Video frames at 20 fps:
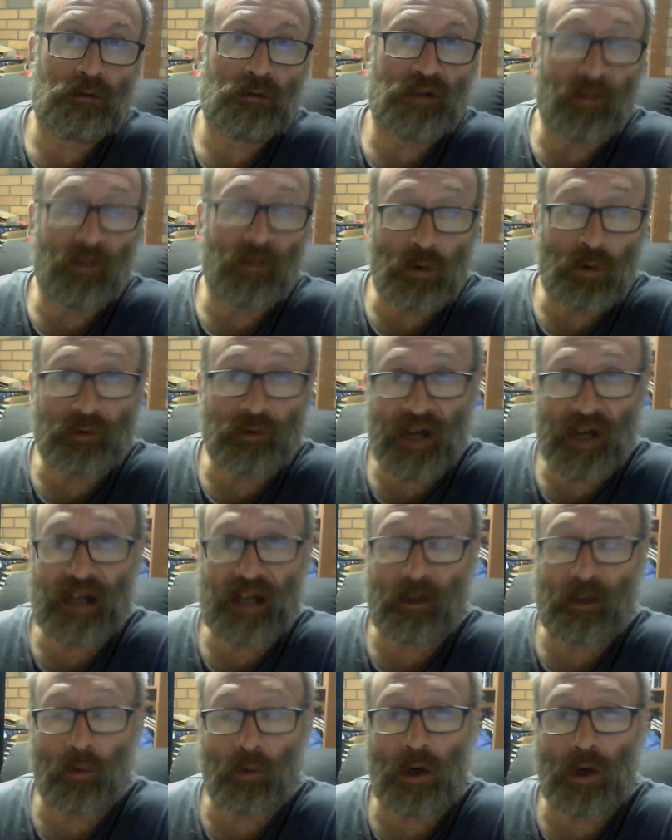It will
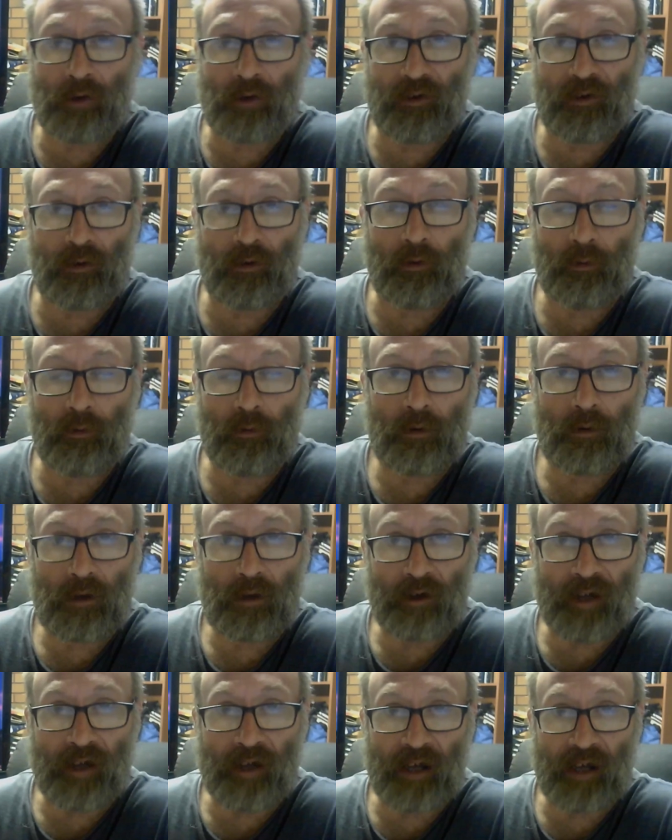take a while to do.
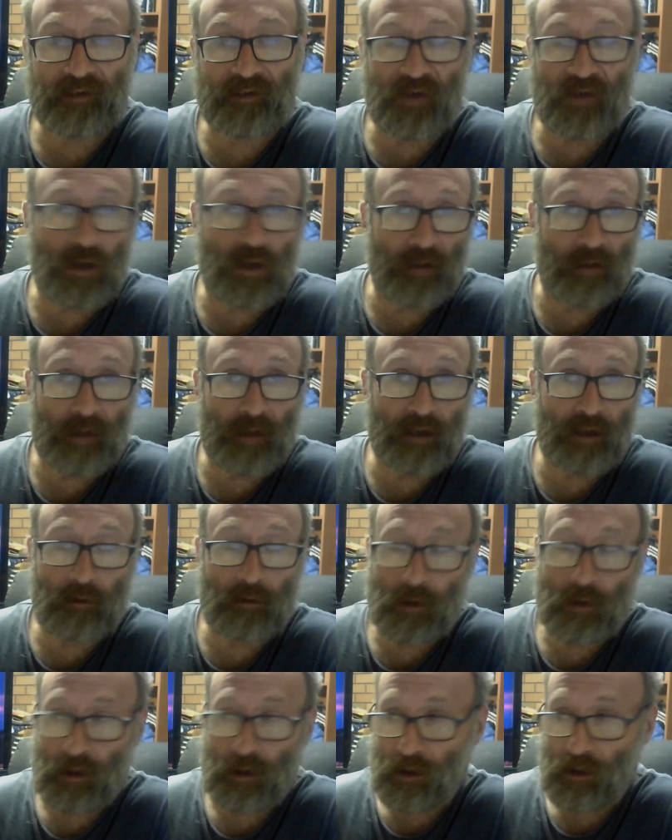Okay, it's not going to be a
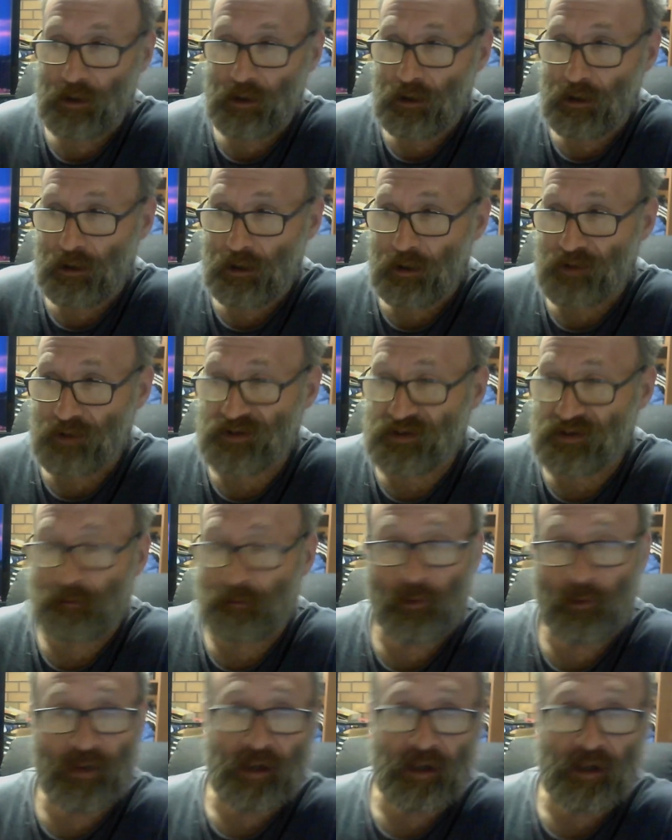a
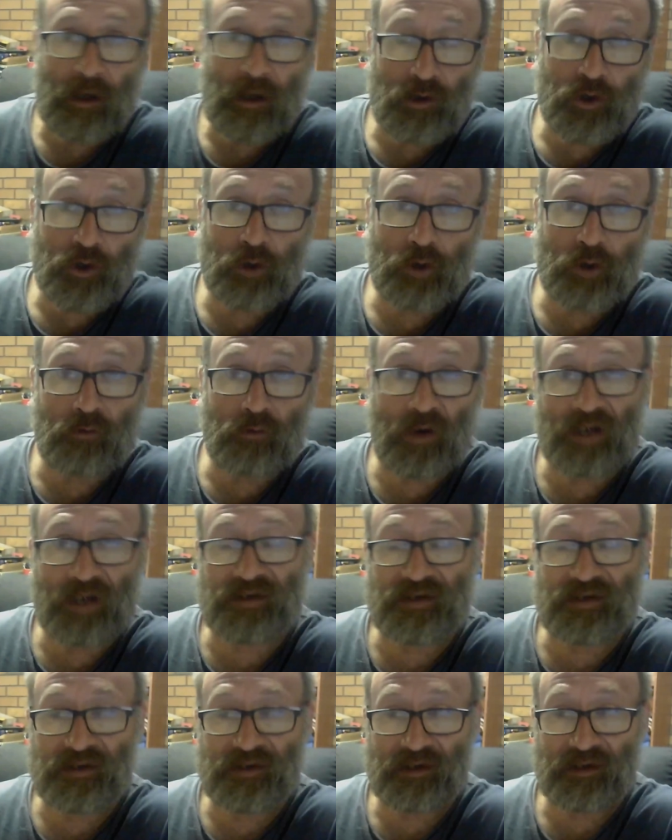simple thing. Two
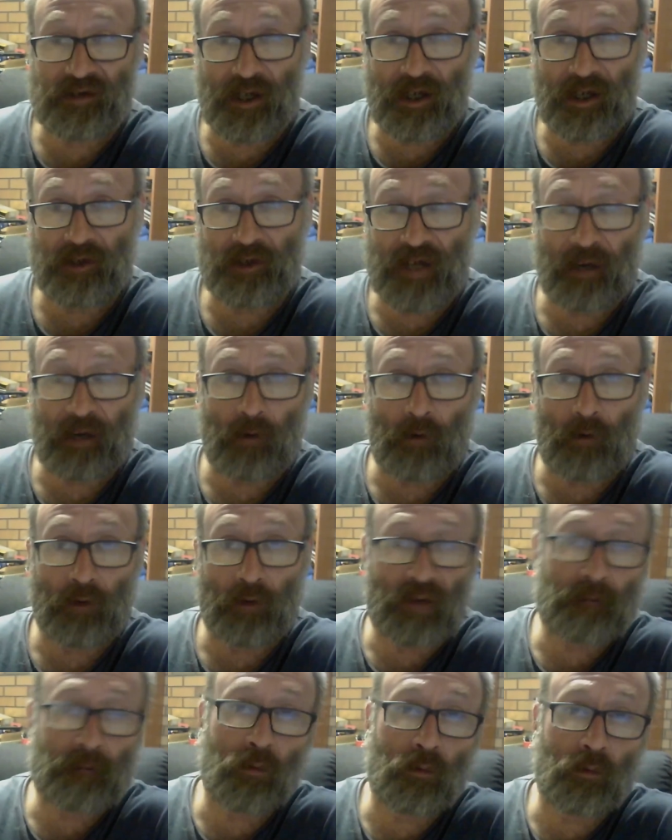reasons it's going to take a while.
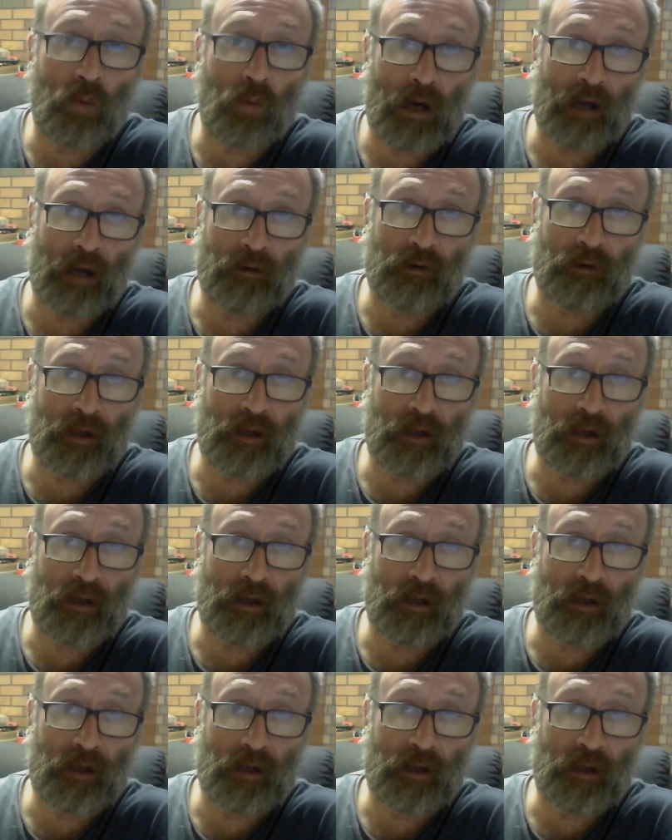Number one,